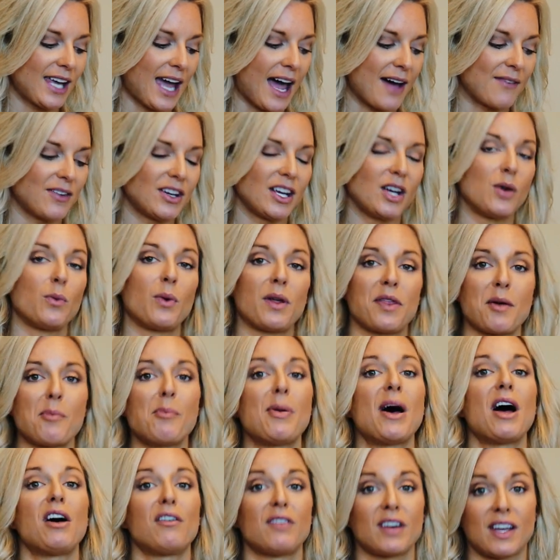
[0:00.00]
cavity with a
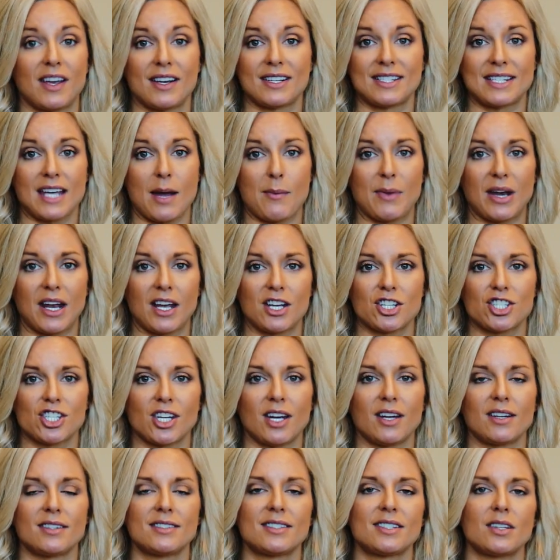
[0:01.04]
pelvic examination.